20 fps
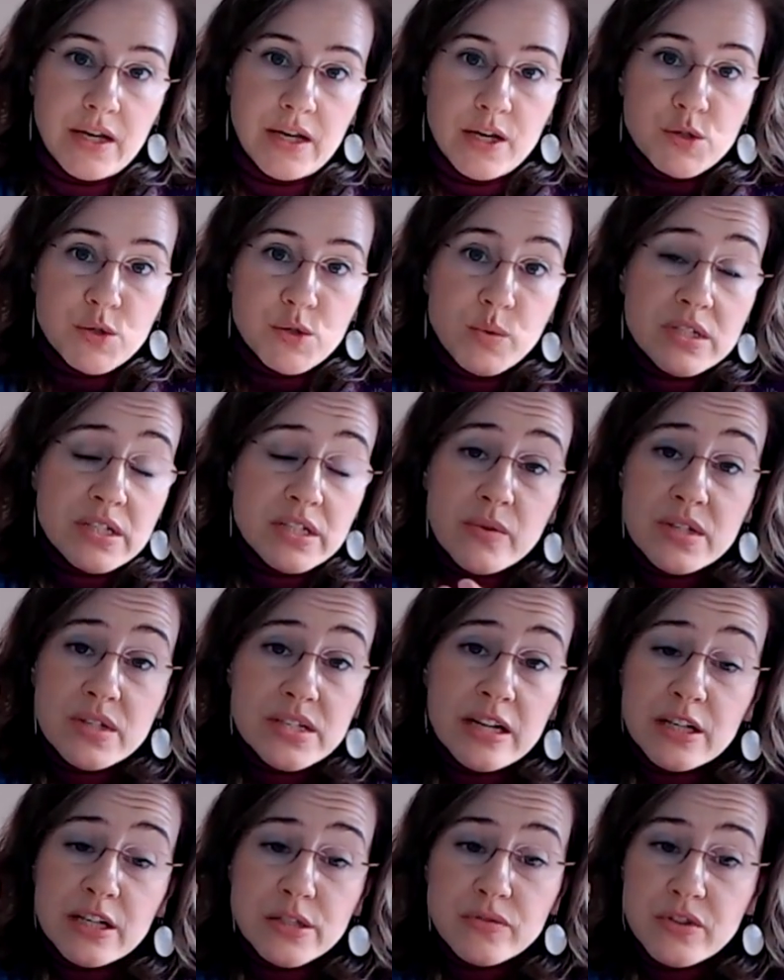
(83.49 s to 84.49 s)
So as a
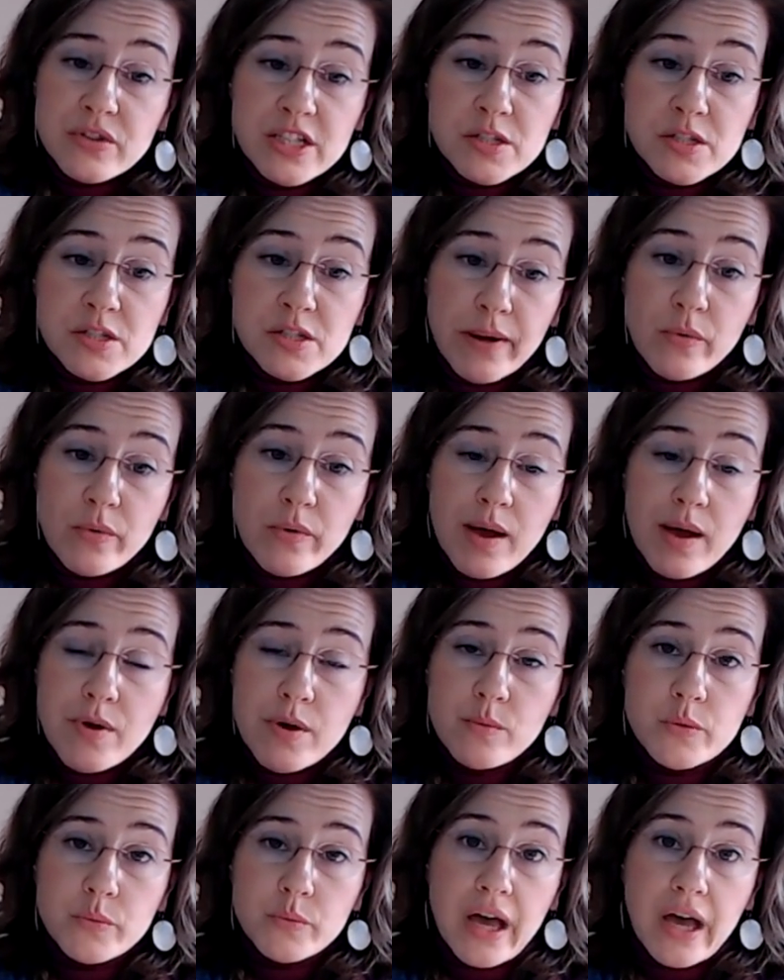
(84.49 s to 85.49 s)
result of this panorama,
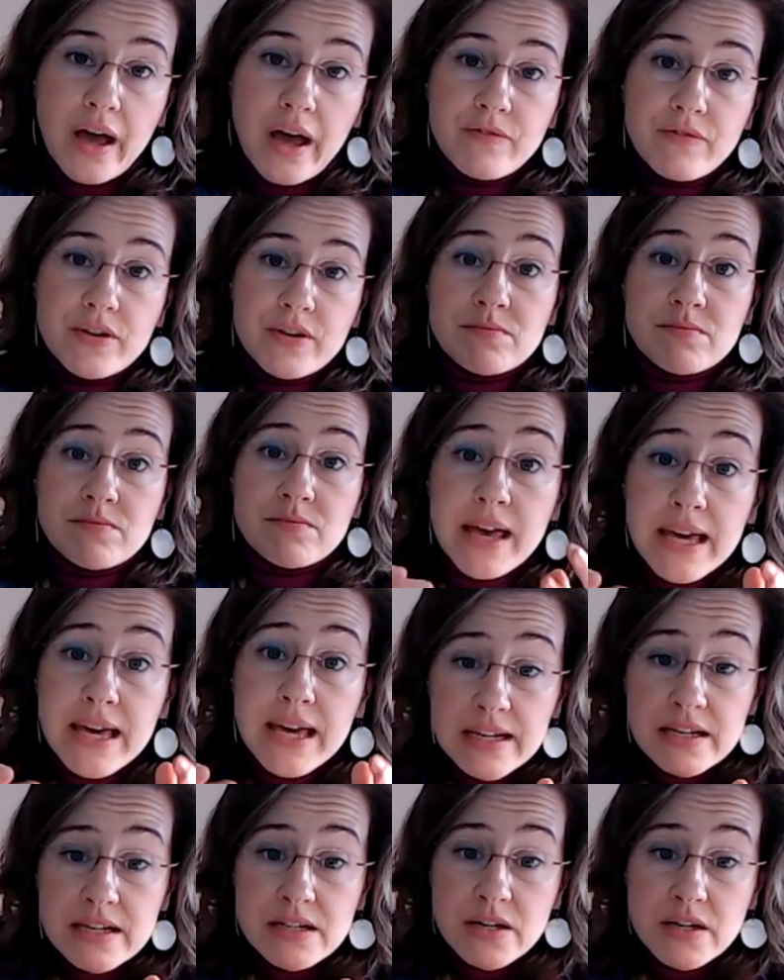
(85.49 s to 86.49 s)
what we have is
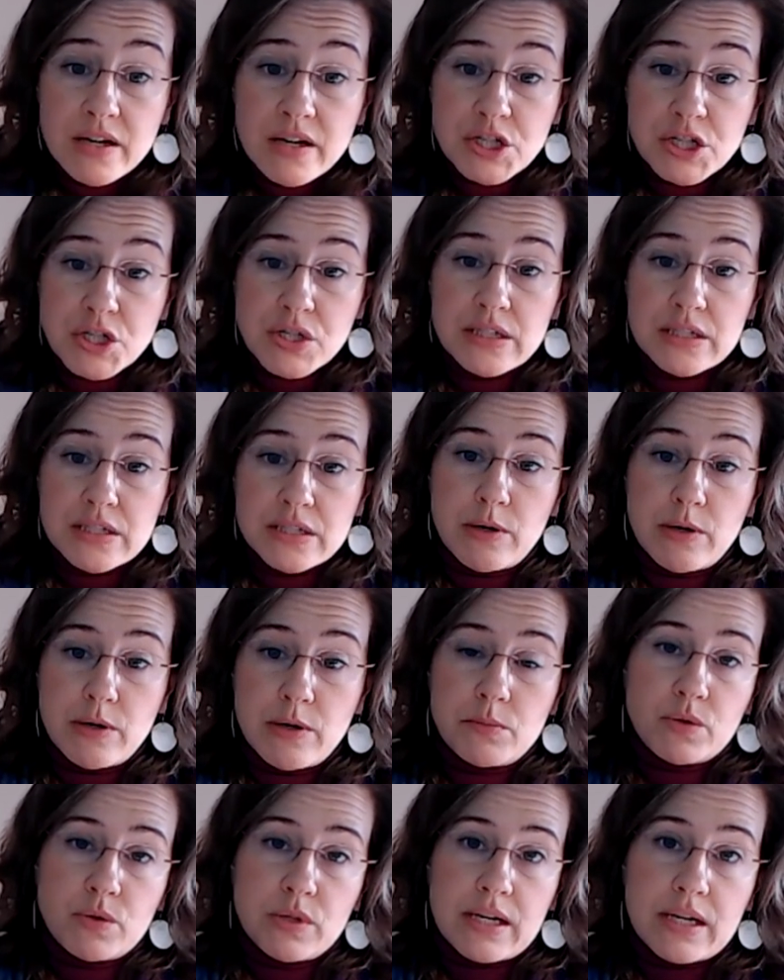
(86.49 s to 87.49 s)
many international
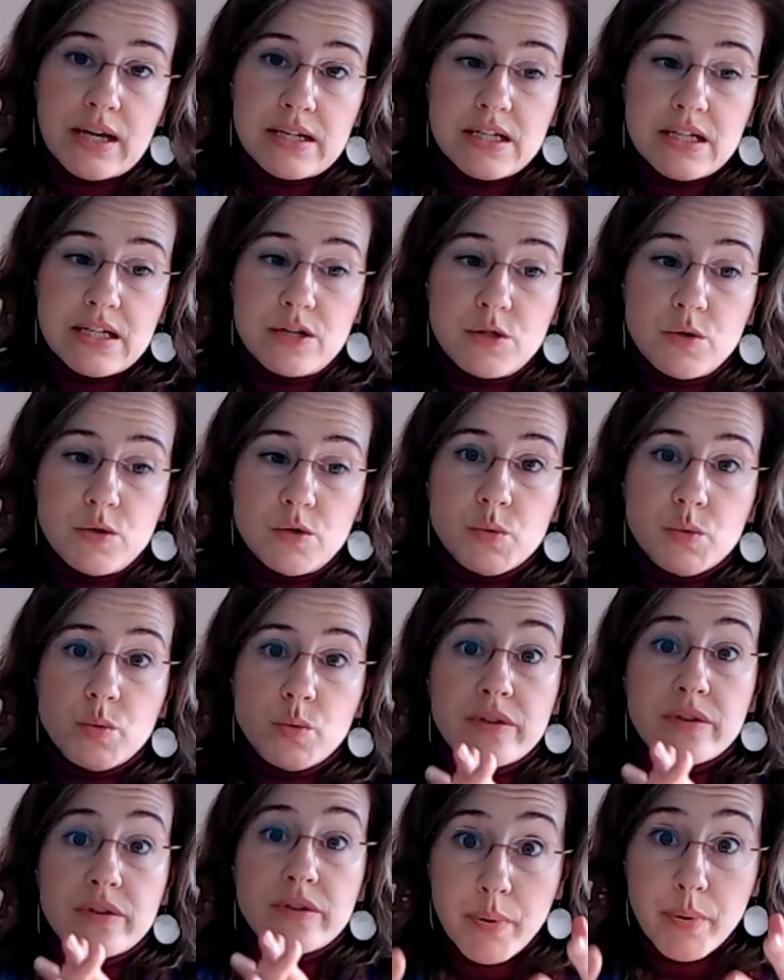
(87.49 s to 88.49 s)
development organizations
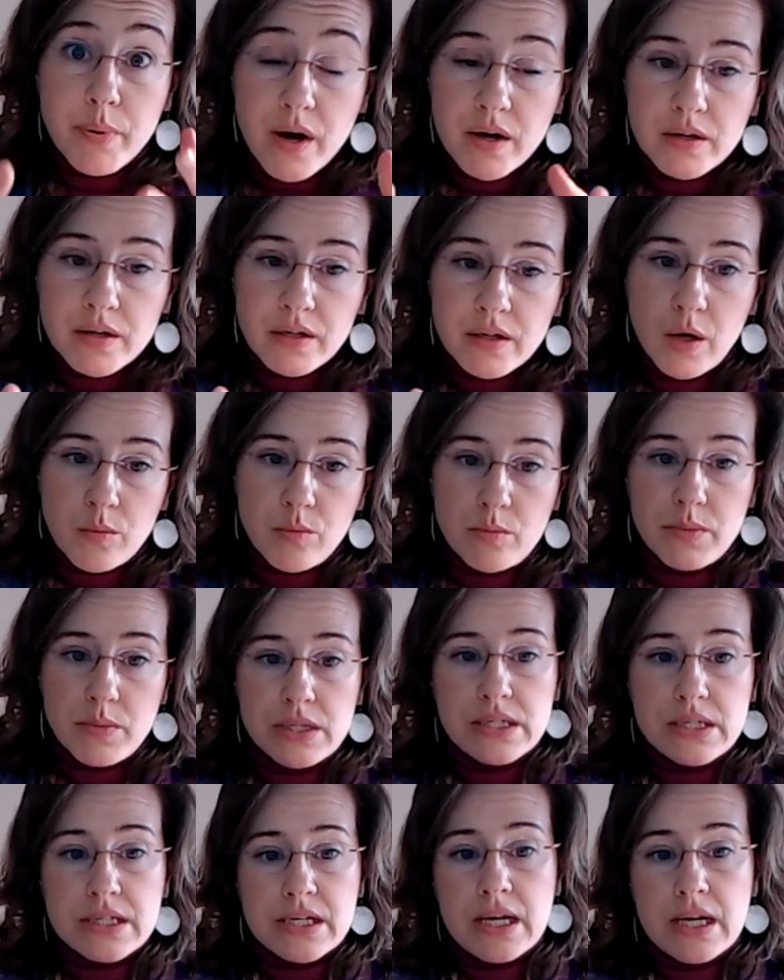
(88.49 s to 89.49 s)
with their partner
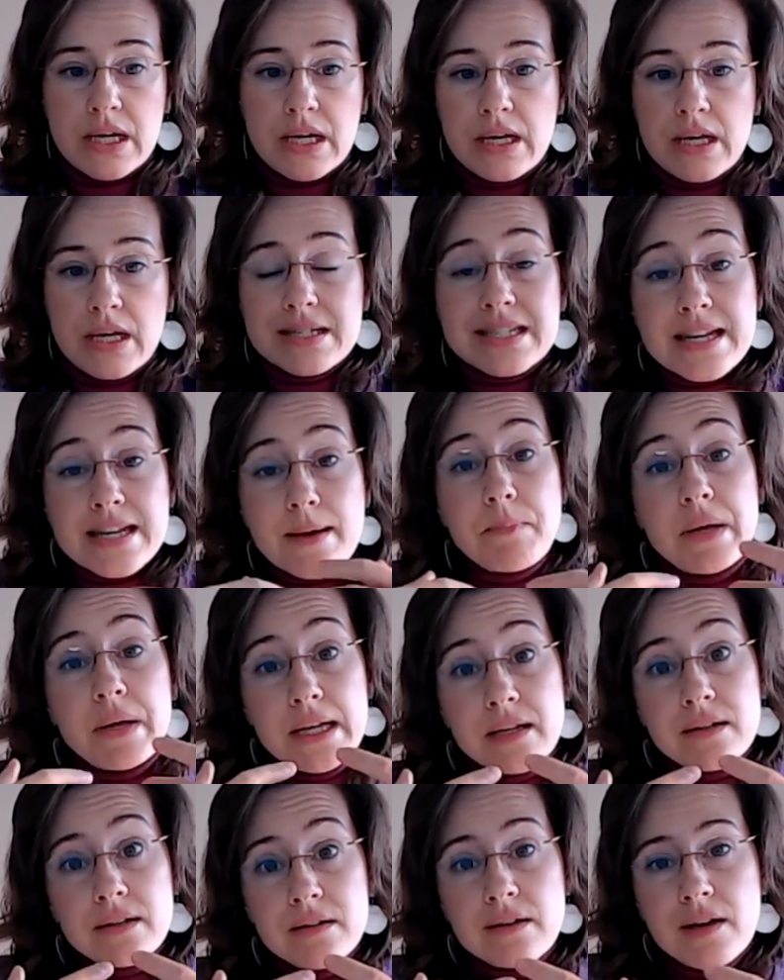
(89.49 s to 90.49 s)
governments stepping
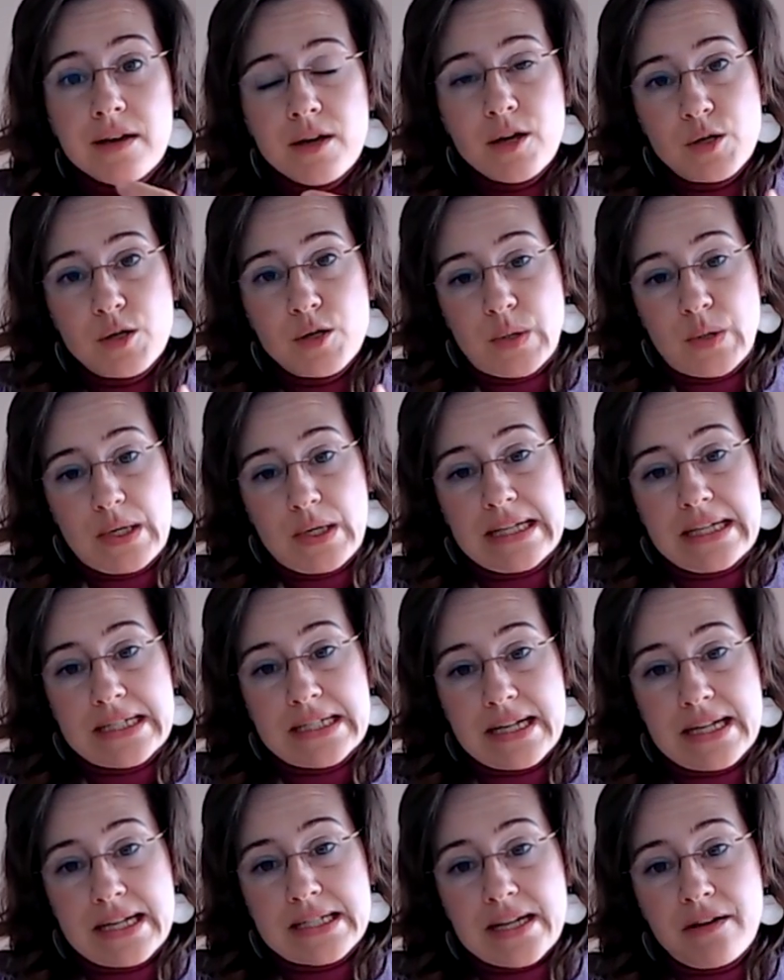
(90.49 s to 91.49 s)
in to collect
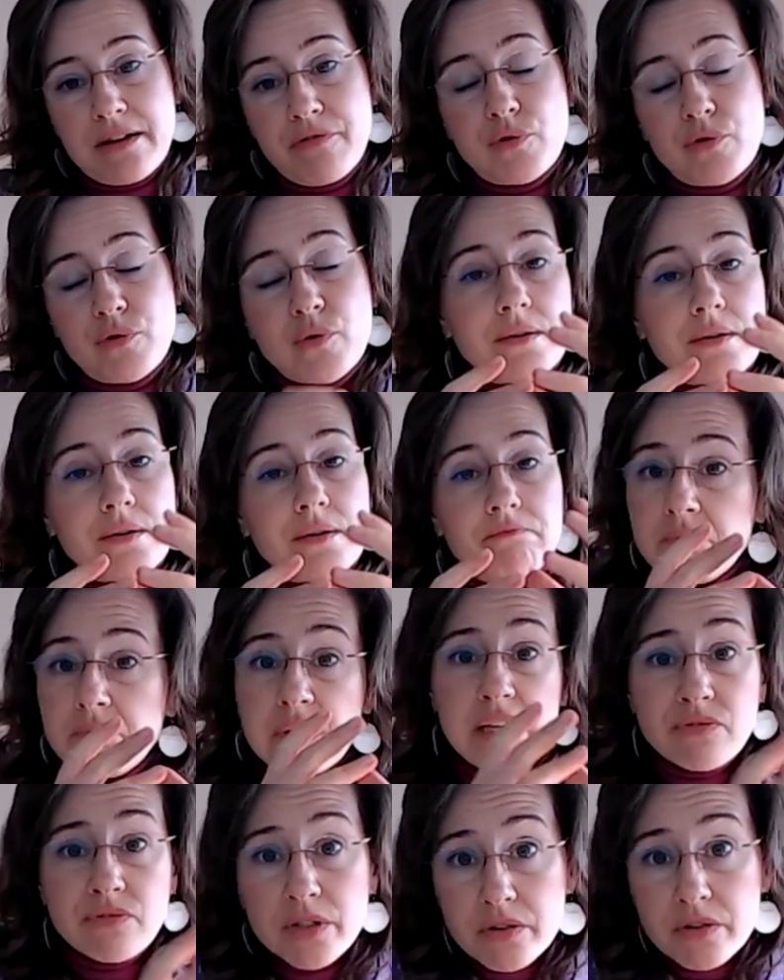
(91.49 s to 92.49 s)
data for a
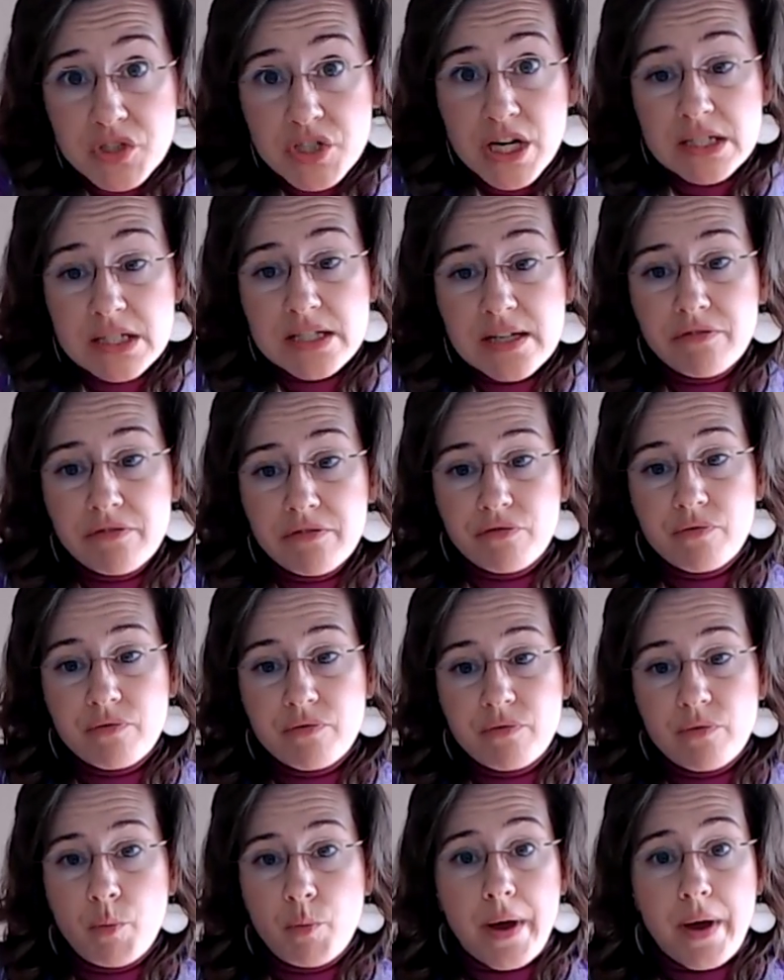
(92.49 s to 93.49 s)
given objective
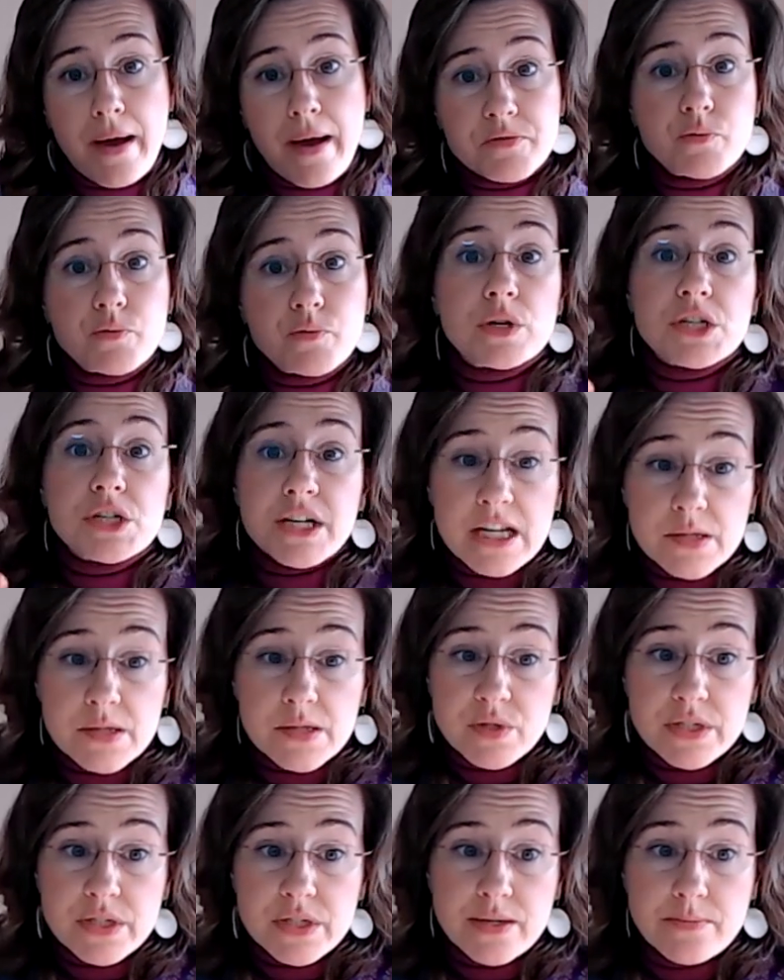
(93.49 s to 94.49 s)
or perhaps for a
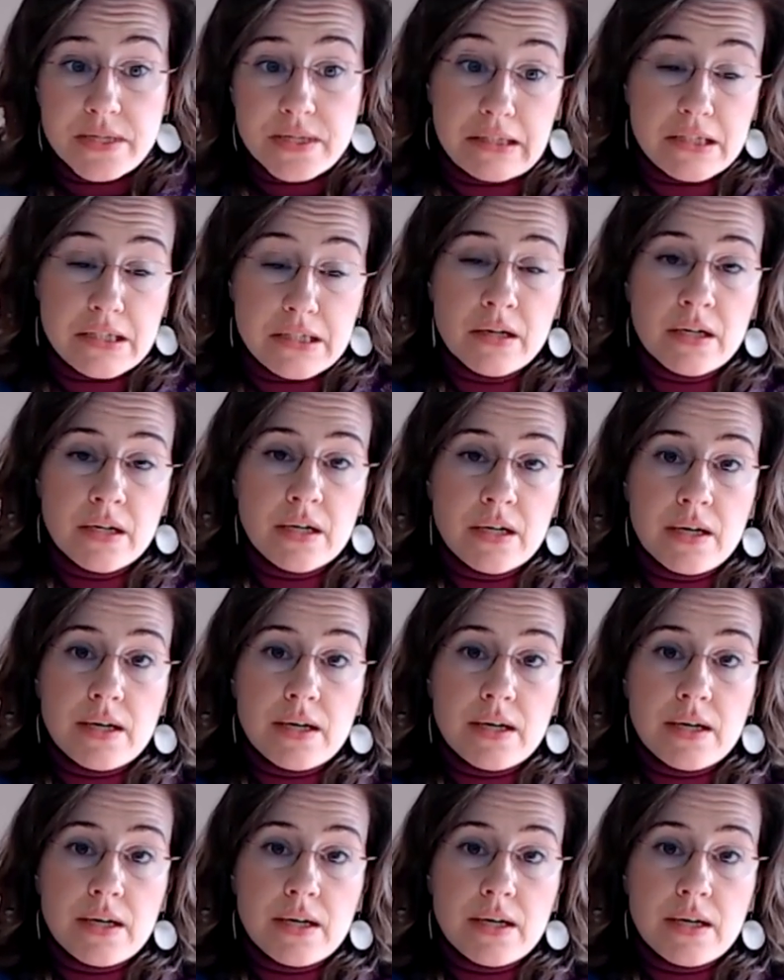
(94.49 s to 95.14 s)
transport subsector.